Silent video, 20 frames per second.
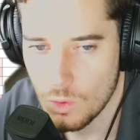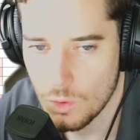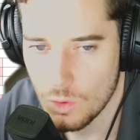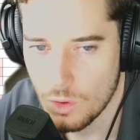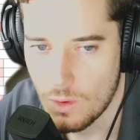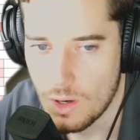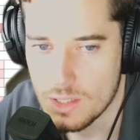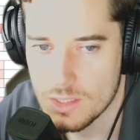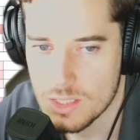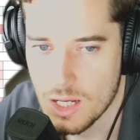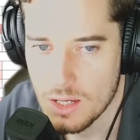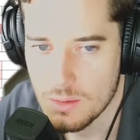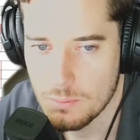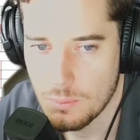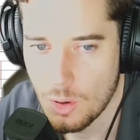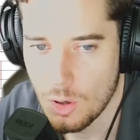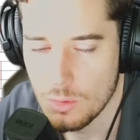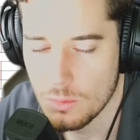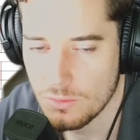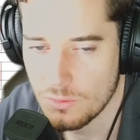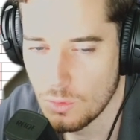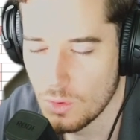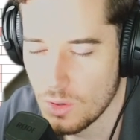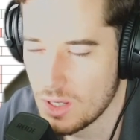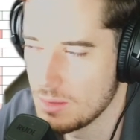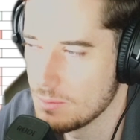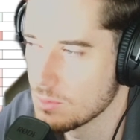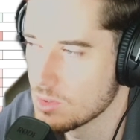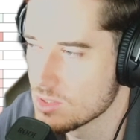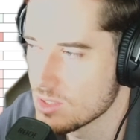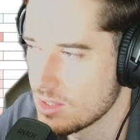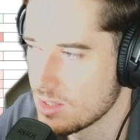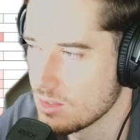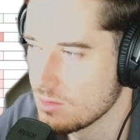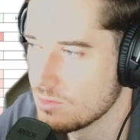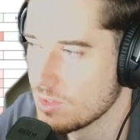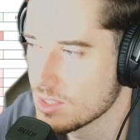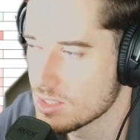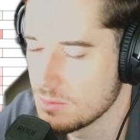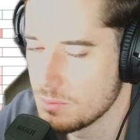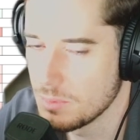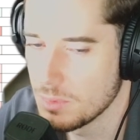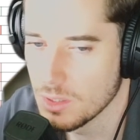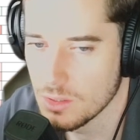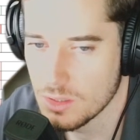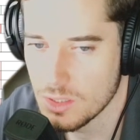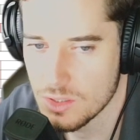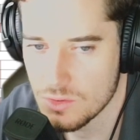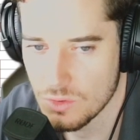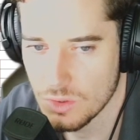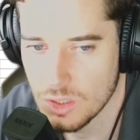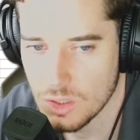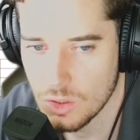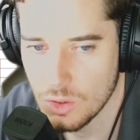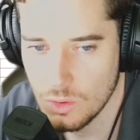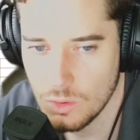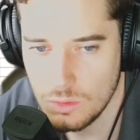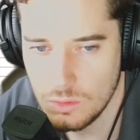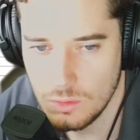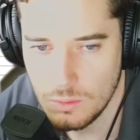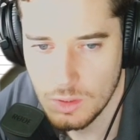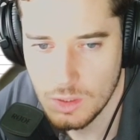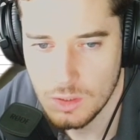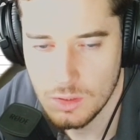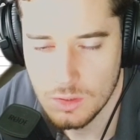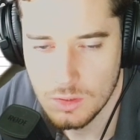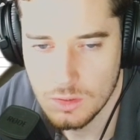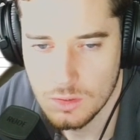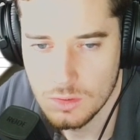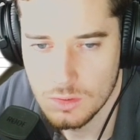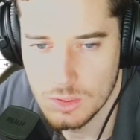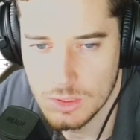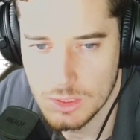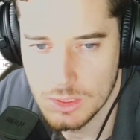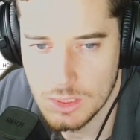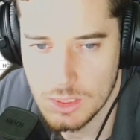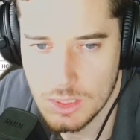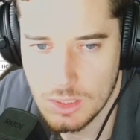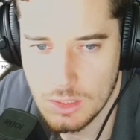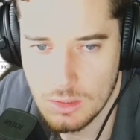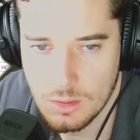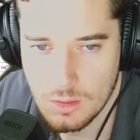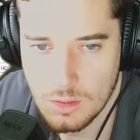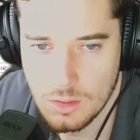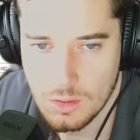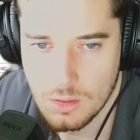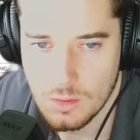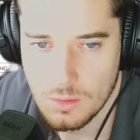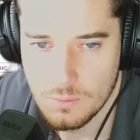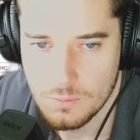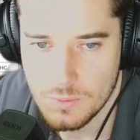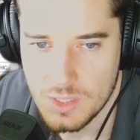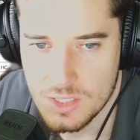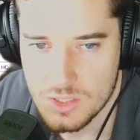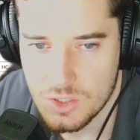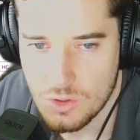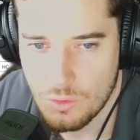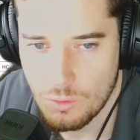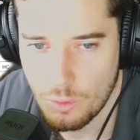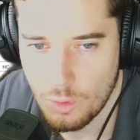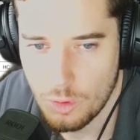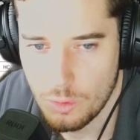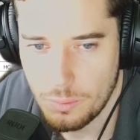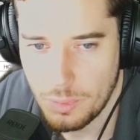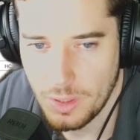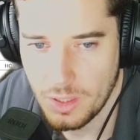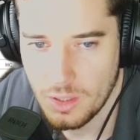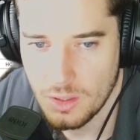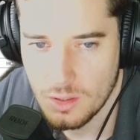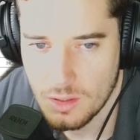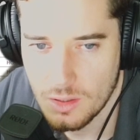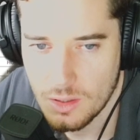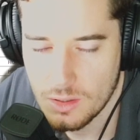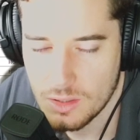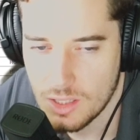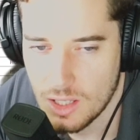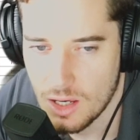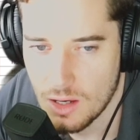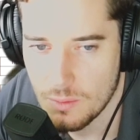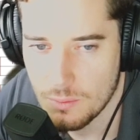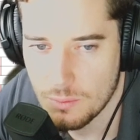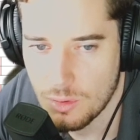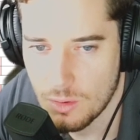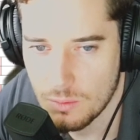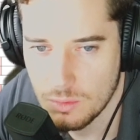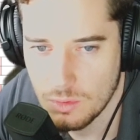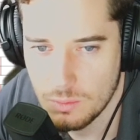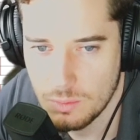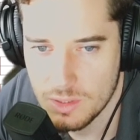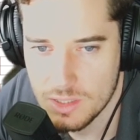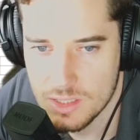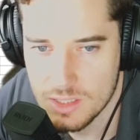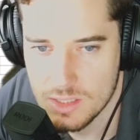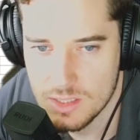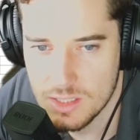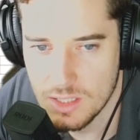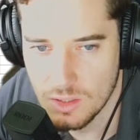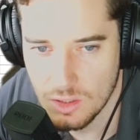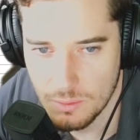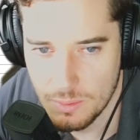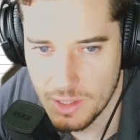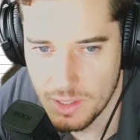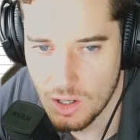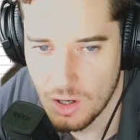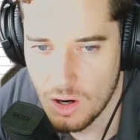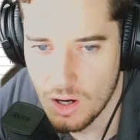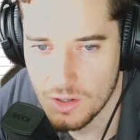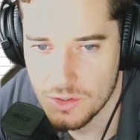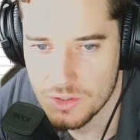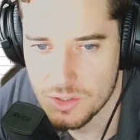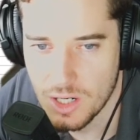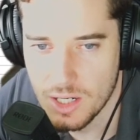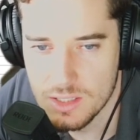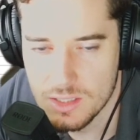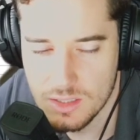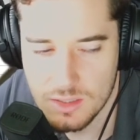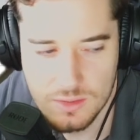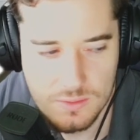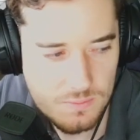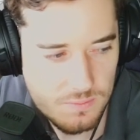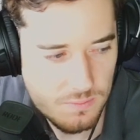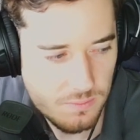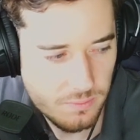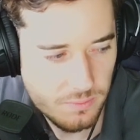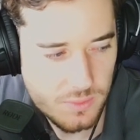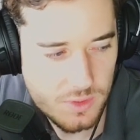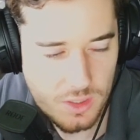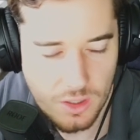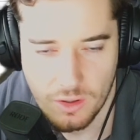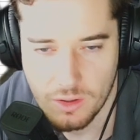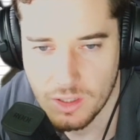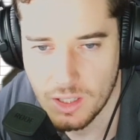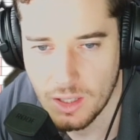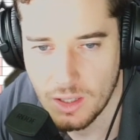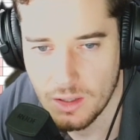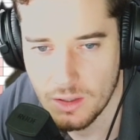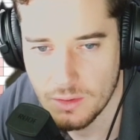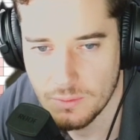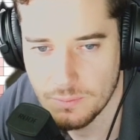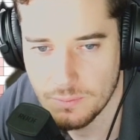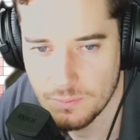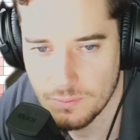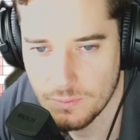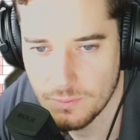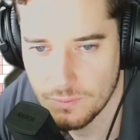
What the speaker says: Although I'd take Beau before him because I think flexibility is really cool. This group, I'm probably still a bit high on Tracy. Don't care.